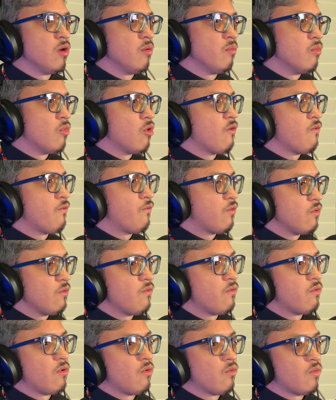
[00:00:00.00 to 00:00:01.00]
more
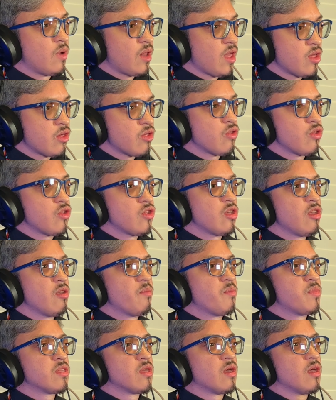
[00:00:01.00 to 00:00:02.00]
fruitful
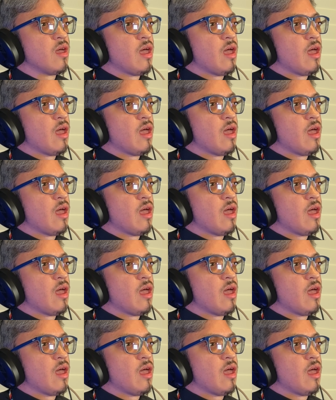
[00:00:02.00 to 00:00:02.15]
relationships